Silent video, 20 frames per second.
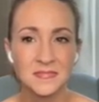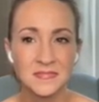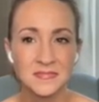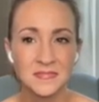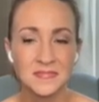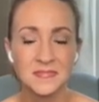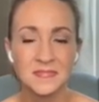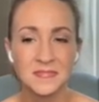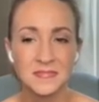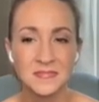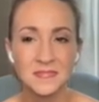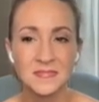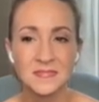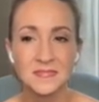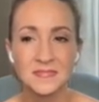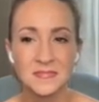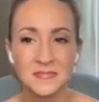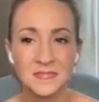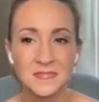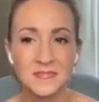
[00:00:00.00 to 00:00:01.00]

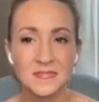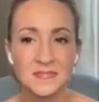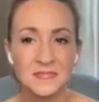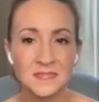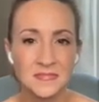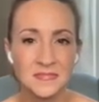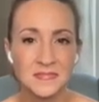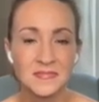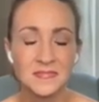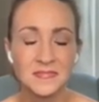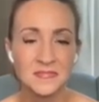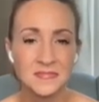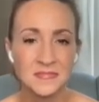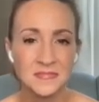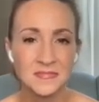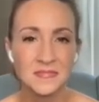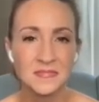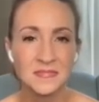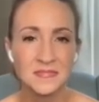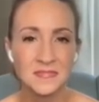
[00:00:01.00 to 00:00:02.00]

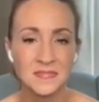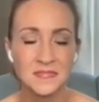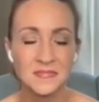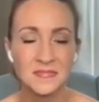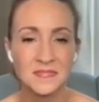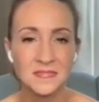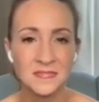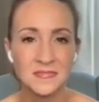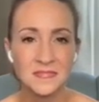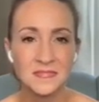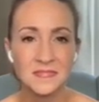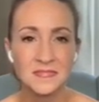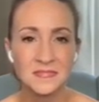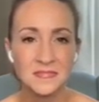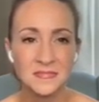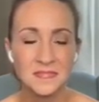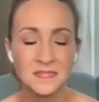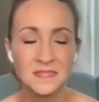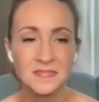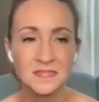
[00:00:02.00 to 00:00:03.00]

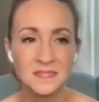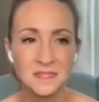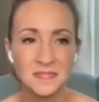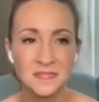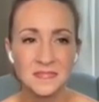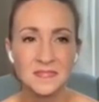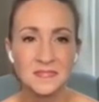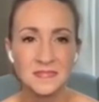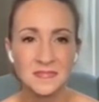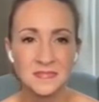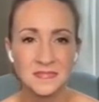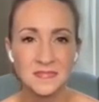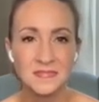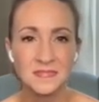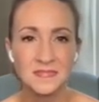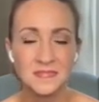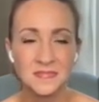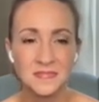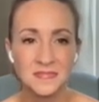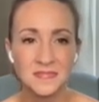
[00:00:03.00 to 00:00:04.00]

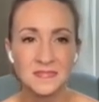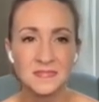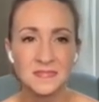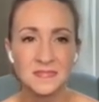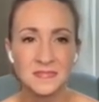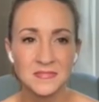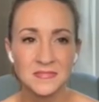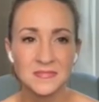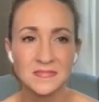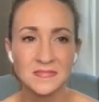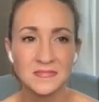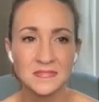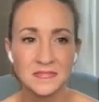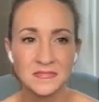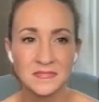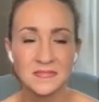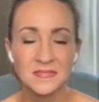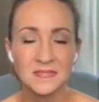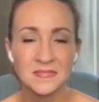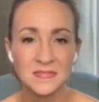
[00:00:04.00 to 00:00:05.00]

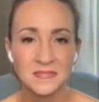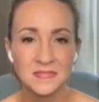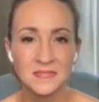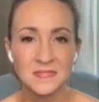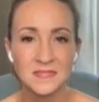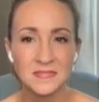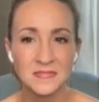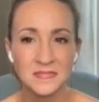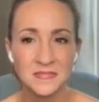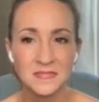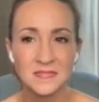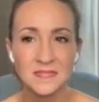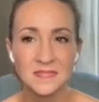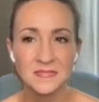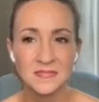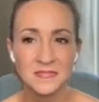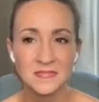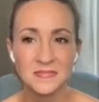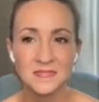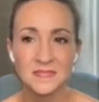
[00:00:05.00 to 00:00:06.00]

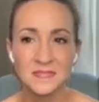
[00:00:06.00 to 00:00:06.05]
No words are spoken by the person on screen.